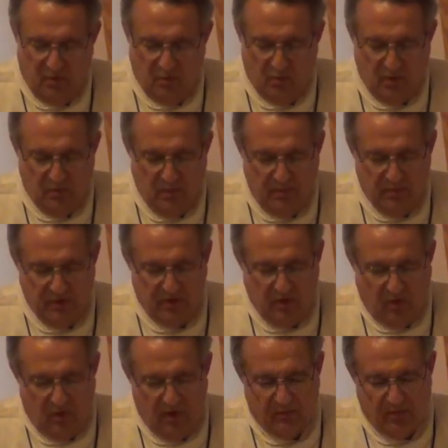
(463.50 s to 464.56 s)
When we would
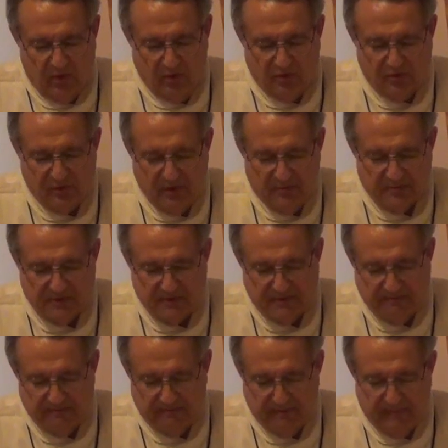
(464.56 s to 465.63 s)
go on road trips
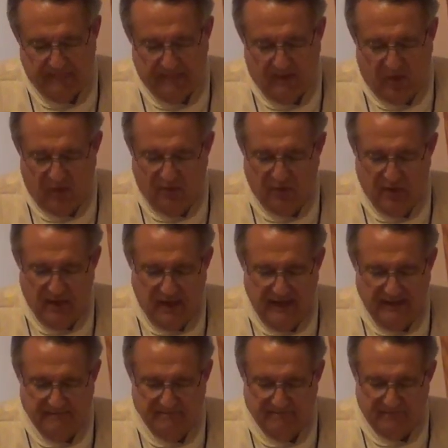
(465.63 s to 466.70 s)

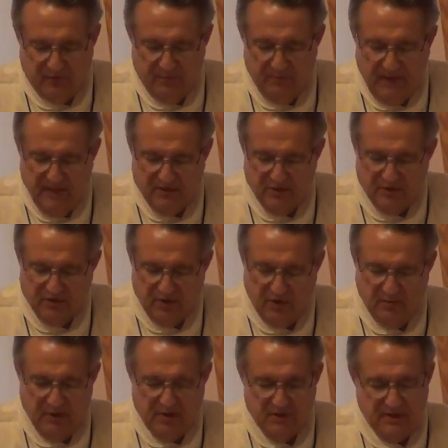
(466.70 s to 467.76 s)
overnight for meets or
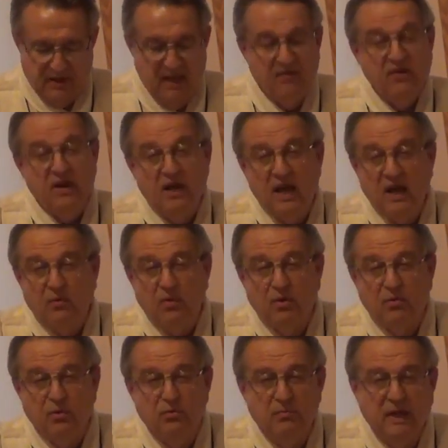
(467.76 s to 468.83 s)
tournaments, Kevin and I were
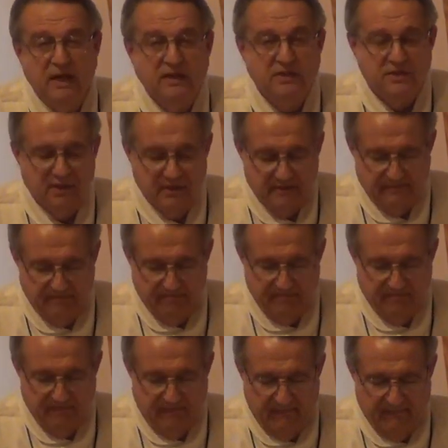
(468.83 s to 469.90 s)
roommates.
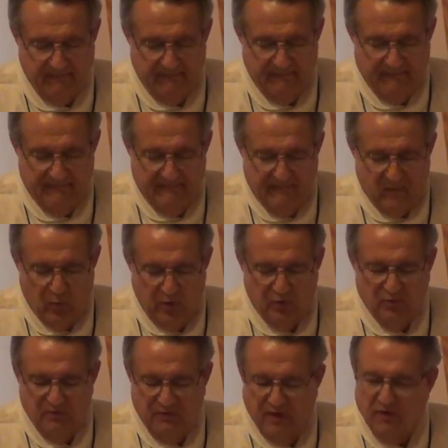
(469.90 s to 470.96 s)
We
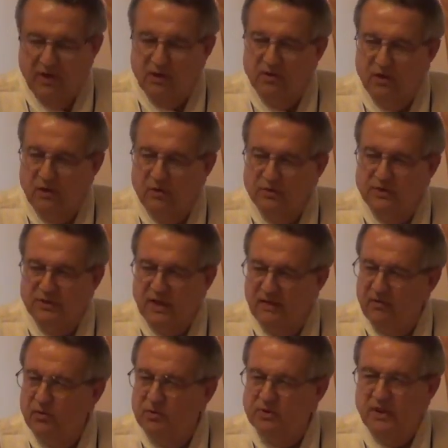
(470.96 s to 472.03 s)
grew very close.
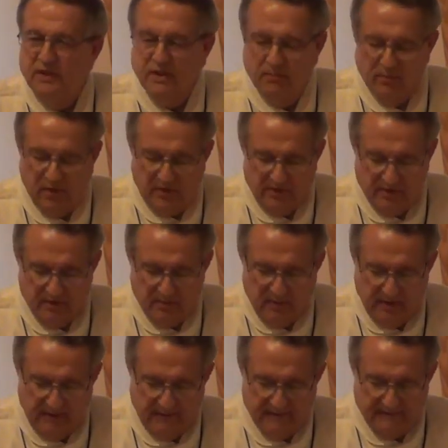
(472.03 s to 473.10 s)
Kevin was like a brother to me.